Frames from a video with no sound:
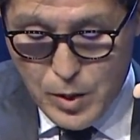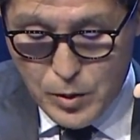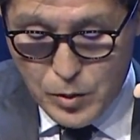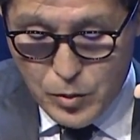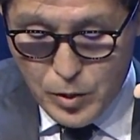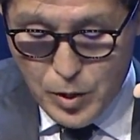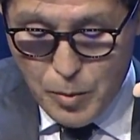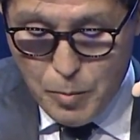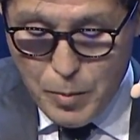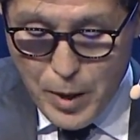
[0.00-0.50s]
to
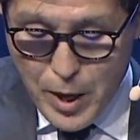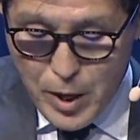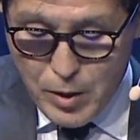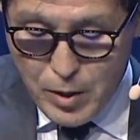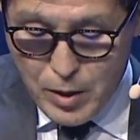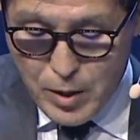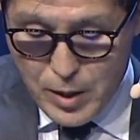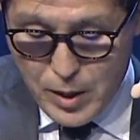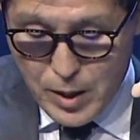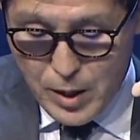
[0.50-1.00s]
the
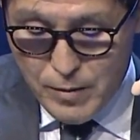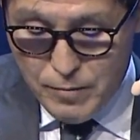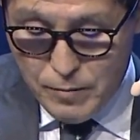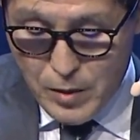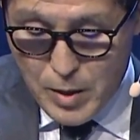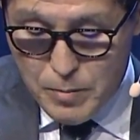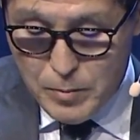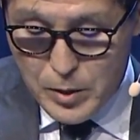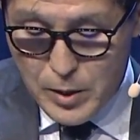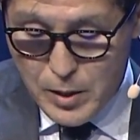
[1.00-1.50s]
better
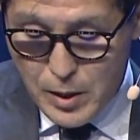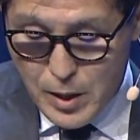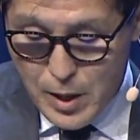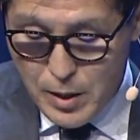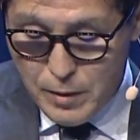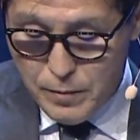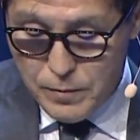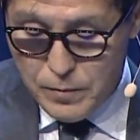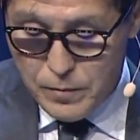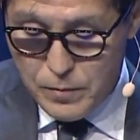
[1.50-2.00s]
environment
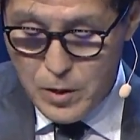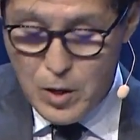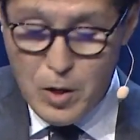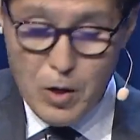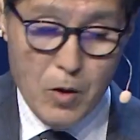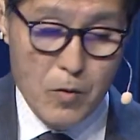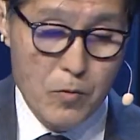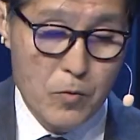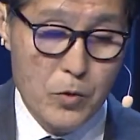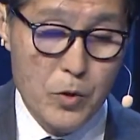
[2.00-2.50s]
life
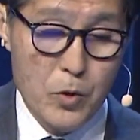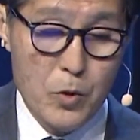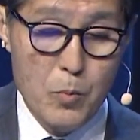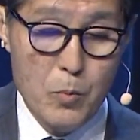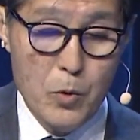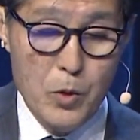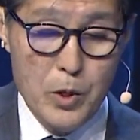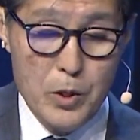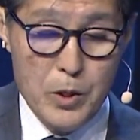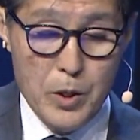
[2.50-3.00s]
for the
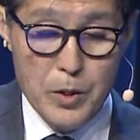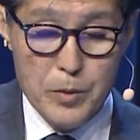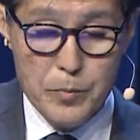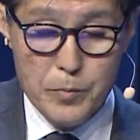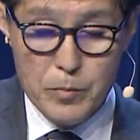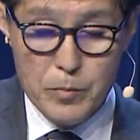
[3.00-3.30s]
community.